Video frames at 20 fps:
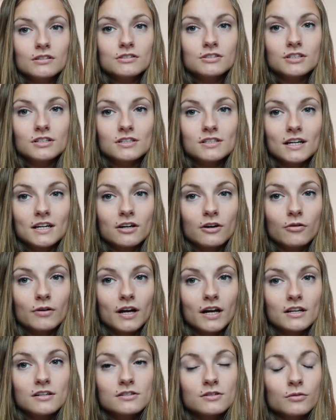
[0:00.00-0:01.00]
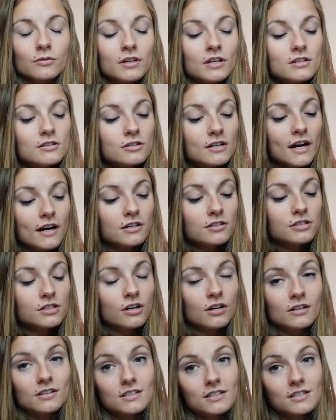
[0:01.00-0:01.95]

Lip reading: she's like, okay, so these are actually on